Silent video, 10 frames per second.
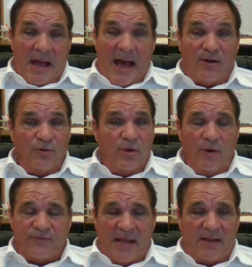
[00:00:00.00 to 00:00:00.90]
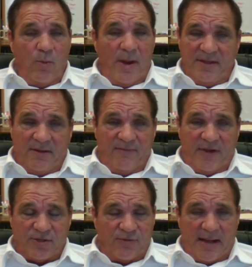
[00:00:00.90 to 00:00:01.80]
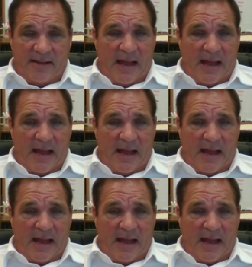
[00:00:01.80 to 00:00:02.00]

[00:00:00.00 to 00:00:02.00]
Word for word: I don't know if they can win the division right